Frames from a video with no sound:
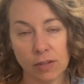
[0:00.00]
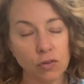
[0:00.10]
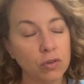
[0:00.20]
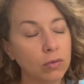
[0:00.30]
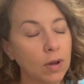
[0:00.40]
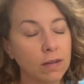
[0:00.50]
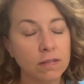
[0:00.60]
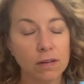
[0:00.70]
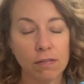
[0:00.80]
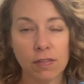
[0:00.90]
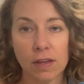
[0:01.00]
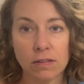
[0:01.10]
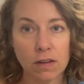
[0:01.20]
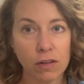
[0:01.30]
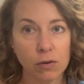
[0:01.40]
Do not stuff
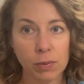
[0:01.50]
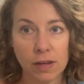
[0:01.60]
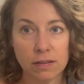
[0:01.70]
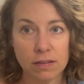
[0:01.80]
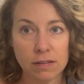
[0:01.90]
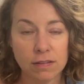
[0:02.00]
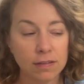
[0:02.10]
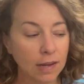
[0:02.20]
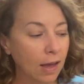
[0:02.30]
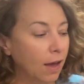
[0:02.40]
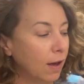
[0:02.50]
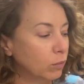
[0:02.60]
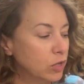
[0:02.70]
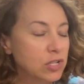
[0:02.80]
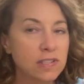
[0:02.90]
things other places,
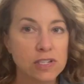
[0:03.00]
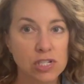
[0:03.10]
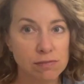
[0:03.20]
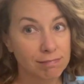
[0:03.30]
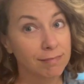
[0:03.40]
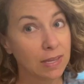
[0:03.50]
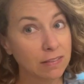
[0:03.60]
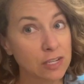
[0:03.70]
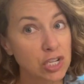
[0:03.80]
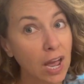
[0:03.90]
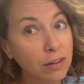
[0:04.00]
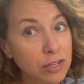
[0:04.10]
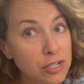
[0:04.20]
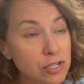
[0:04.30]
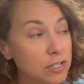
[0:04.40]
which is it's a
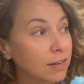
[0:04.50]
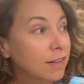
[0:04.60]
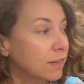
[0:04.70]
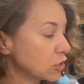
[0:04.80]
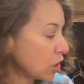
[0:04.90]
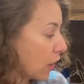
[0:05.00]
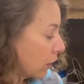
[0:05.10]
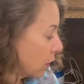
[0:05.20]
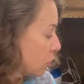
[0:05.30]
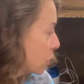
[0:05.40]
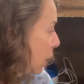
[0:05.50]
challenge. It's a challenge.